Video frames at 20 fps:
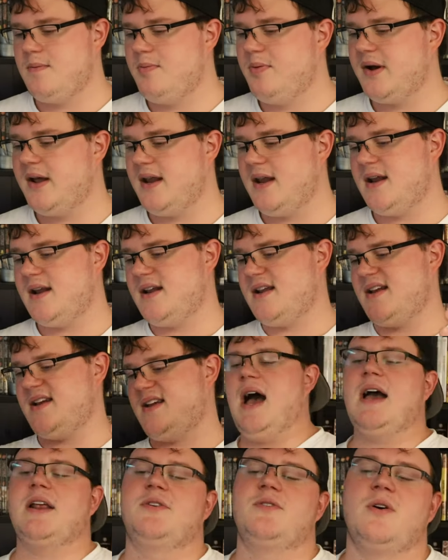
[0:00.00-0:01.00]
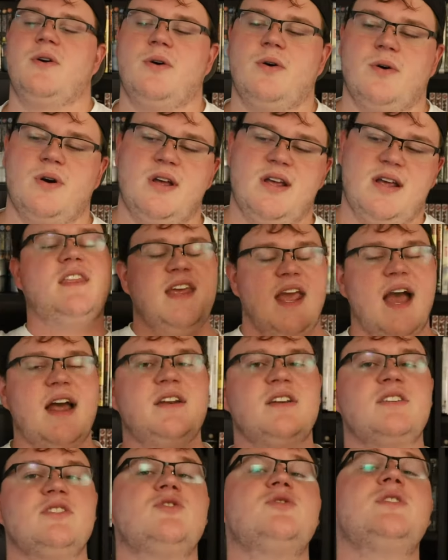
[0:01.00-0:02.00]
but I don't know. The
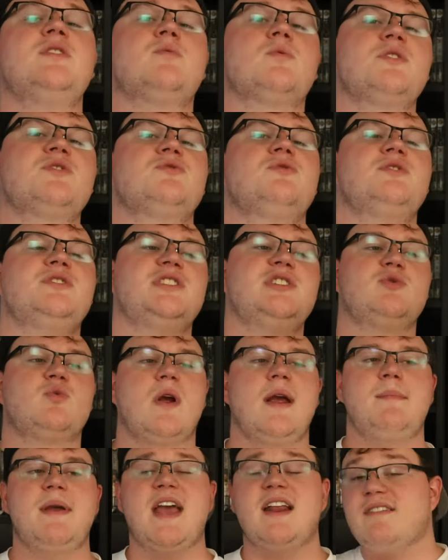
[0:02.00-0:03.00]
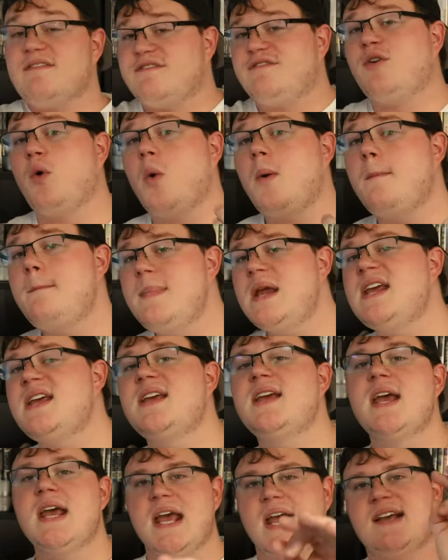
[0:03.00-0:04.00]
ending to the original D.Gray-Man, for
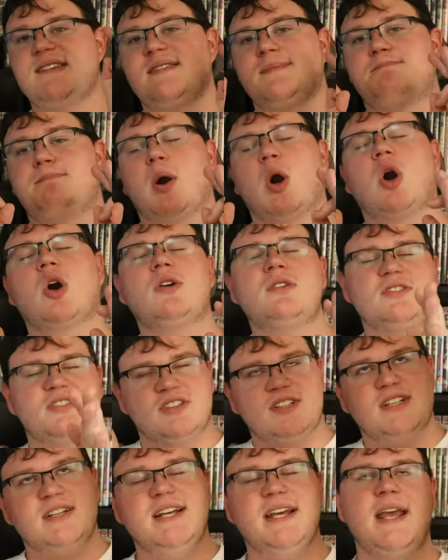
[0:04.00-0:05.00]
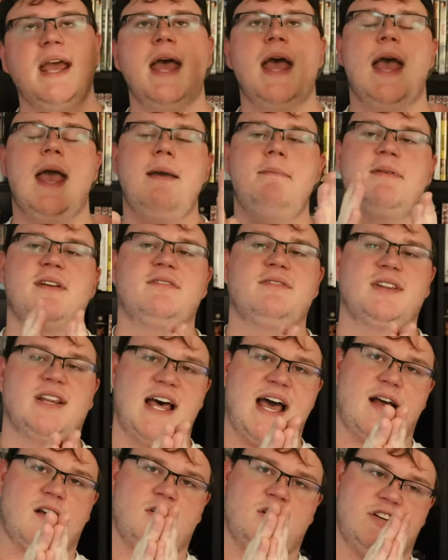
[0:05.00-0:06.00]
me, is personally a bit of a
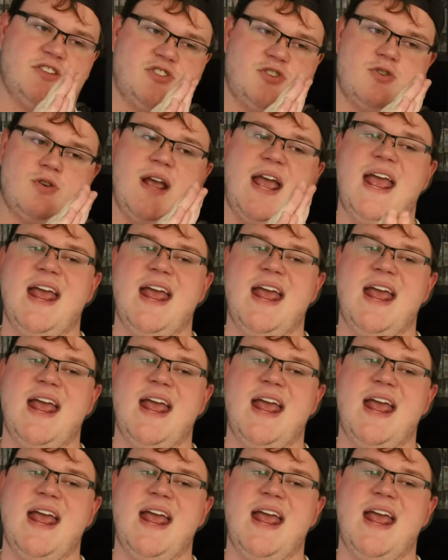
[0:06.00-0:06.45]
lackluster